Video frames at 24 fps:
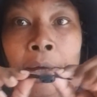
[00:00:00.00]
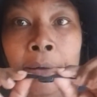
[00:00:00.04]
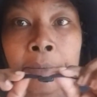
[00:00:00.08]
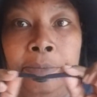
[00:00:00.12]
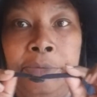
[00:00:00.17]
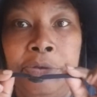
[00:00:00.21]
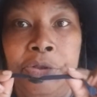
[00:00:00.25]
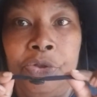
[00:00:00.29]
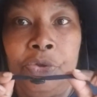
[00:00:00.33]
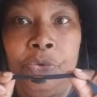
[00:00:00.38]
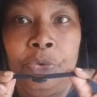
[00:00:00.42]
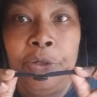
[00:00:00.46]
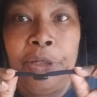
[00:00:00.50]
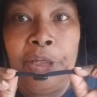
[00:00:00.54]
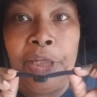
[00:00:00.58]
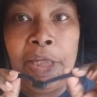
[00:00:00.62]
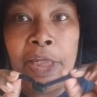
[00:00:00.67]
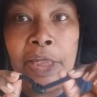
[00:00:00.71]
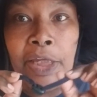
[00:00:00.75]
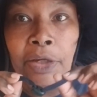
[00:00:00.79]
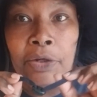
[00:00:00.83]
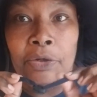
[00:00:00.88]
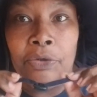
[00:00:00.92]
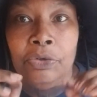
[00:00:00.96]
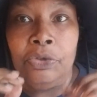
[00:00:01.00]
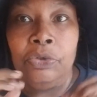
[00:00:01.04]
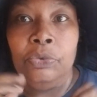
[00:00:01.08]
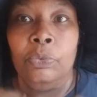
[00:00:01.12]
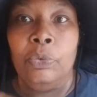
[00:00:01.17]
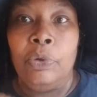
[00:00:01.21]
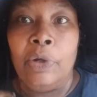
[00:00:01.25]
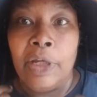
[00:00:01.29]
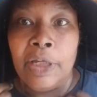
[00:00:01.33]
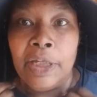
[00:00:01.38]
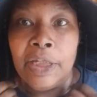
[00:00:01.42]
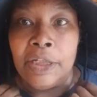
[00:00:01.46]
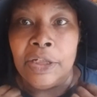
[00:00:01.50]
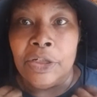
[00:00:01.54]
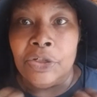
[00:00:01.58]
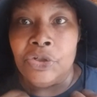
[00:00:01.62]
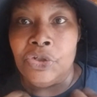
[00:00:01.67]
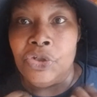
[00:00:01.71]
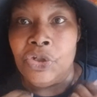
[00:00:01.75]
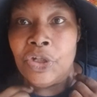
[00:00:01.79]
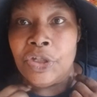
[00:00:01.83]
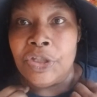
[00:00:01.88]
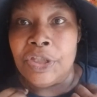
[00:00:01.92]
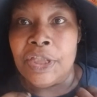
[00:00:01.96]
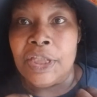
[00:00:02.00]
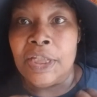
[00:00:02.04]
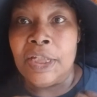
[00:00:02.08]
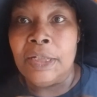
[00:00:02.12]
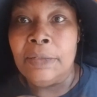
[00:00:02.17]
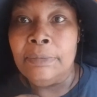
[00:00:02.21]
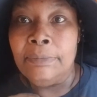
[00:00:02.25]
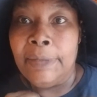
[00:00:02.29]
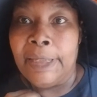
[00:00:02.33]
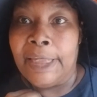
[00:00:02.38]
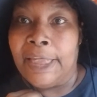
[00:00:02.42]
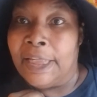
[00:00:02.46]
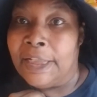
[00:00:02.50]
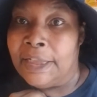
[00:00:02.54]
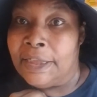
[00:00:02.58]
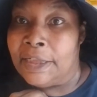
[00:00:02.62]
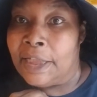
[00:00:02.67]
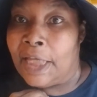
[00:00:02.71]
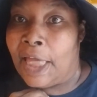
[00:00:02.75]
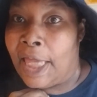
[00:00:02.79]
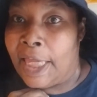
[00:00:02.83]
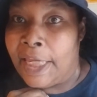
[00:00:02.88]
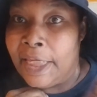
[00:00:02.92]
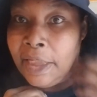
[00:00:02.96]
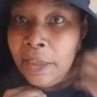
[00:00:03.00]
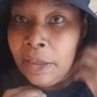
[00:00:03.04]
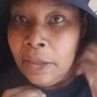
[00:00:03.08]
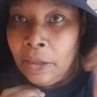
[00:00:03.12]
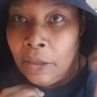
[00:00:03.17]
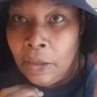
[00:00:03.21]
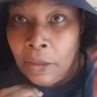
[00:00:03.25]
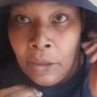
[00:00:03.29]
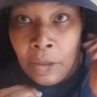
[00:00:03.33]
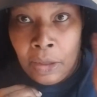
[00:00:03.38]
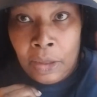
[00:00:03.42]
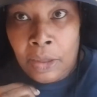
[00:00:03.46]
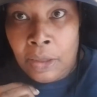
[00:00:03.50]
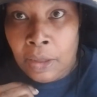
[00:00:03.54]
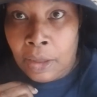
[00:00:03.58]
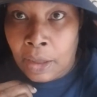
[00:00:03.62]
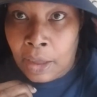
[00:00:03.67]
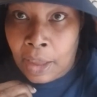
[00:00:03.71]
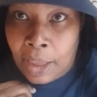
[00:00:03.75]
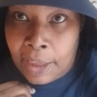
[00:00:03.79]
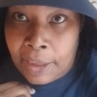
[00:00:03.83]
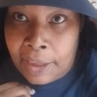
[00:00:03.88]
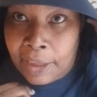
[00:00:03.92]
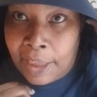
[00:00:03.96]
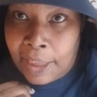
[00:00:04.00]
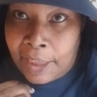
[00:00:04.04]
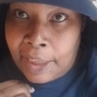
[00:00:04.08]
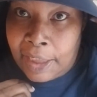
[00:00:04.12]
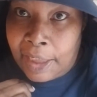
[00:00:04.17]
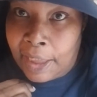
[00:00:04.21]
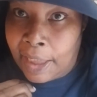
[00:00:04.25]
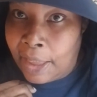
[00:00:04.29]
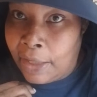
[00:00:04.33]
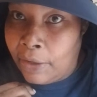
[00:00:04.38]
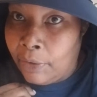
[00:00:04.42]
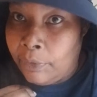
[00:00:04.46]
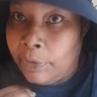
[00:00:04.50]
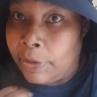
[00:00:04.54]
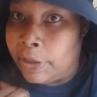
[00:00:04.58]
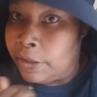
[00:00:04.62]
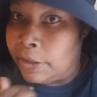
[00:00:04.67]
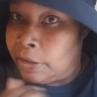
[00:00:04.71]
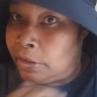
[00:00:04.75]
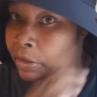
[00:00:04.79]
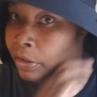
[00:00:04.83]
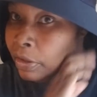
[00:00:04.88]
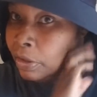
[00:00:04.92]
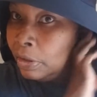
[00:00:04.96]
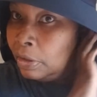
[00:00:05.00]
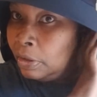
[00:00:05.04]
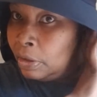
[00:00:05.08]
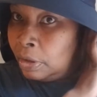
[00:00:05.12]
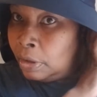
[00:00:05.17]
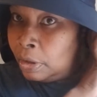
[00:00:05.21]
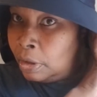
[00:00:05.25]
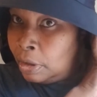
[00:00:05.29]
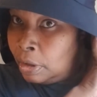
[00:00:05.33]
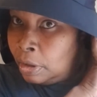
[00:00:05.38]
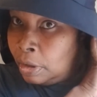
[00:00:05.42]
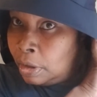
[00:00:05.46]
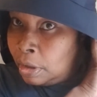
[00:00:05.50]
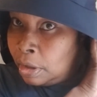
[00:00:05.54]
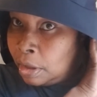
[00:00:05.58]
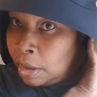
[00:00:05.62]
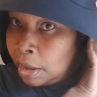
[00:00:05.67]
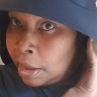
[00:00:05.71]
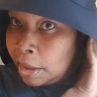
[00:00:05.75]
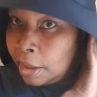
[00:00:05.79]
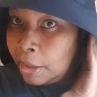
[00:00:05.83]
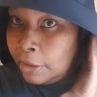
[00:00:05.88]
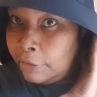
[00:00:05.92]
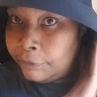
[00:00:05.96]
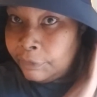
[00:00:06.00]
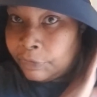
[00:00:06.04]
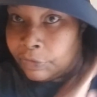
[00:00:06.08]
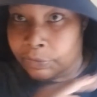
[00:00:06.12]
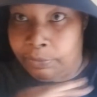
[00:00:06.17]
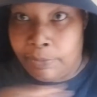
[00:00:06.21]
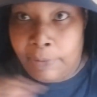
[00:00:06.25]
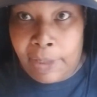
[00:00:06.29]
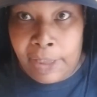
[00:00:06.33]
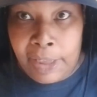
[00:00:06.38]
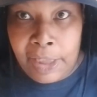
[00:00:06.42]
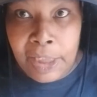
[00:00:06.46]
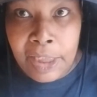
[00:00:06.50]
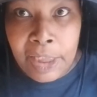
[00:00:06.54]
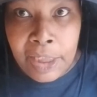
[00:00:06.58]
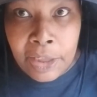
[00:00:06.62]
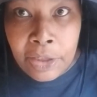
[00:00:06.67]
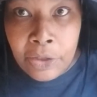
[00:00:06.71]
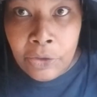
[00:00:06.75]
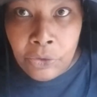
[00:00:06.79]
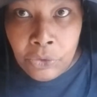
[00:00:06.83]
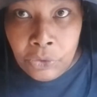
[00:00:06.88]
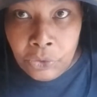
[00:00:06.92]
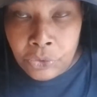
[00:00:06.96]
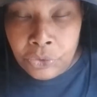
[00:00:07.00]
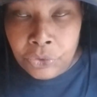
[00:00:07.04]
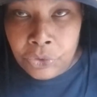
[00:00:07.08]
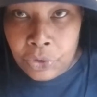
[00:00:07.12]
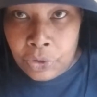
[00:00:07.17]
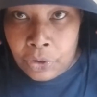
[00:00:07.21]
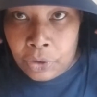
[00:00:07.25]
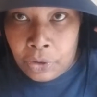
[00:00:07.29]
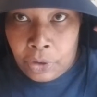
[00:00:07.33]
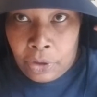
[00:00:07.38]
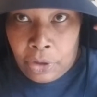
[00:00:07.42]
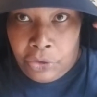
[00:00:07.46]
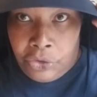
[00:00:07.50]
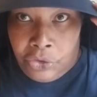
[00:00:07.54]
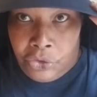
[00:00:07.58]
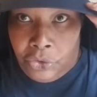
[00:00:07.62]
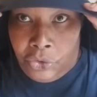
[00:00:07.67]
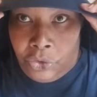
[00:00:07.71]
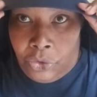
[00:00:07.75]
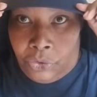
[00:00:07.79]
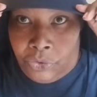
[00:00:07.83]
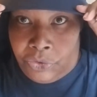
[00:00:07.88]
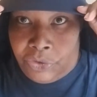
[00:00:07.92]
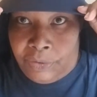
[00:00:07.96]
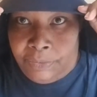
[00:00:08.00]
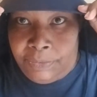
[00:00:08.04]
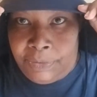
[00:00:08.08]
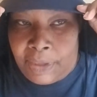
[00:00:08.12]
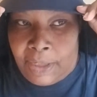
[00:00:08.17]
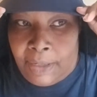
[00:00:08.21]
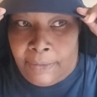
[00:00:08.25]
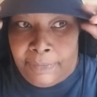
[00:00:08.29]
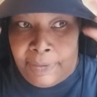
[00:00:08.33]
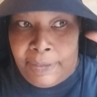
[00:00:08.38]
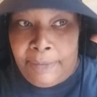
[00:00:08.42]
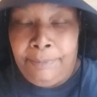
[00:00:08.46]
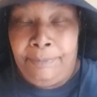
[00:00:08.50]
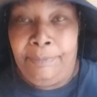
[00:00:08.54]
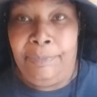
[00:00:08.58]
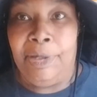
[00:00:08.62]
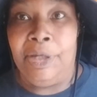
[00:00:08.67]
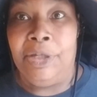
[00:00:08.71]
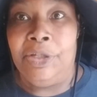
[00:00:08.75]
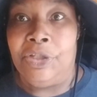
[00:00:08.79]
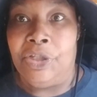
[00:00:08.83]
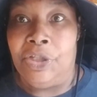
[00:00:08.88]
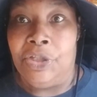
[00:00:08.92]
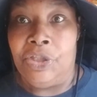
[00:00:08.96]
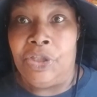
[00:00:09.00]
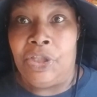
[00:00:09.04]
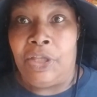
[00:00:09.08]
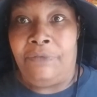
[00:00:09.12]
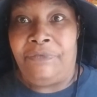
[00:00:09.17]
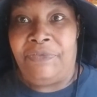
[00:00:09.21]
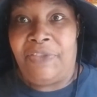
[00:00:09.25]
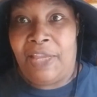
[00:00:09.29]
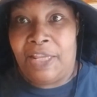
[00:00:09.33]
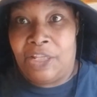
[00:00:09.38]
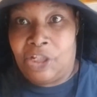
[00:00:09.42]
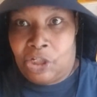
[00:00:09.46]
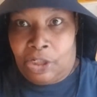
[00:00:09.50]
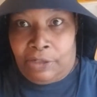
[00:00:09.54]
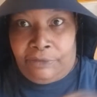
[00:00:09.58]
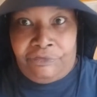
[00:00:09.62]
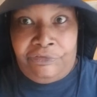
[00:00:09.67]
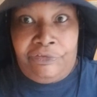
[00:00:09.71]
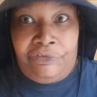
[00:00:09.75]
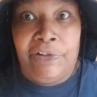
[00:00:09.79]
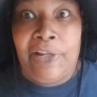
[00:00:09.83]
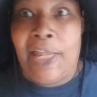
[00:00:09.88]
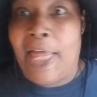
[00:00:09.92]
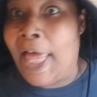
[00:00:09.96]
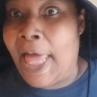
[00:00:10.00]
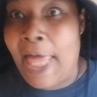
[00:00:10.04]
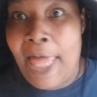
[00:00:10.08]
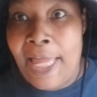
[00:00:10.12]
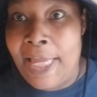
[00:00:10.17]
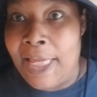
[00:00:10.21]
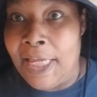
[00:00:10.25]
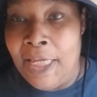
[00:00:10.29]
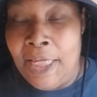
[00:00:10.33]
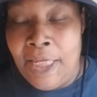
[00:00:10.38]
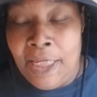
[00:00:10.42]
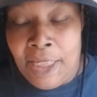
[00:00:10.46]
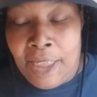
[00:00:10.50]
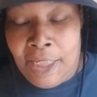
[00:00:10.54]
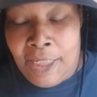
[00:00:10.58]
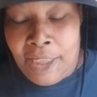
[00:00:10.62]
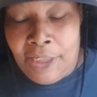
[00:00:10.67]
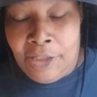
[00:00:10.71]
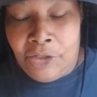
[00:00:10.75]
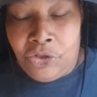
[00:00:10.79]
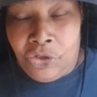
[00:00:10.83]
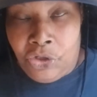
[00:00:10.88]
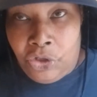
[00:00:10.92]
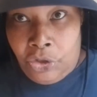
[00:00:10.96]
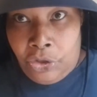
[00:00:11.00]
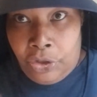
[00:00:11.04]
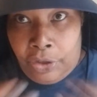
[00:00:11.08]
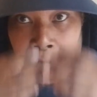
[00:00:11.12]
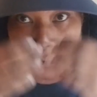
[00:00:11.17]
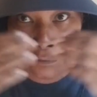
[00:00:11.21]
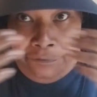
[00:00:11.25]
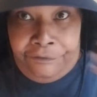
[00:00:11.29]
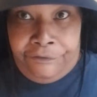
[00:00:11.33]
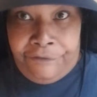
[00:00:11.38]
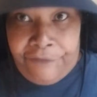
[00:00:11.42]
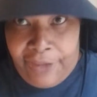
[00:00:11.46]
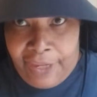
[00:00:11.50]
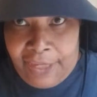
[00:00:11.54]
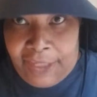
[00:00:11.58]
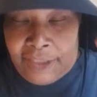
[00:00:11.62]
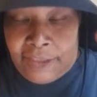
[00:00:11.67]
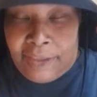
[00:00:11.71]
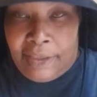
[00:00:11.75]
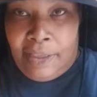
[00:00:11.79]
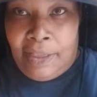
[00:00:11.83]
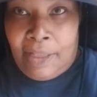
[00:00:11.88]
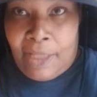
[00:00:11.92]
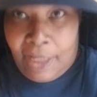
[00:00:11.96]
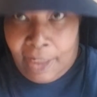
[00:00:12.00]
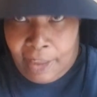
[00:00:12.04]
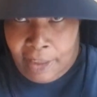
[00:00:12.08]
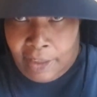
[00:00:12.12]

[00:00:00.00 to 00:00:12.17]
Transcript: string here to where I can adjust it and make it tight. I like how it covers my ears, because you know sometimes them bugs and stuff, they just fly into your face. And I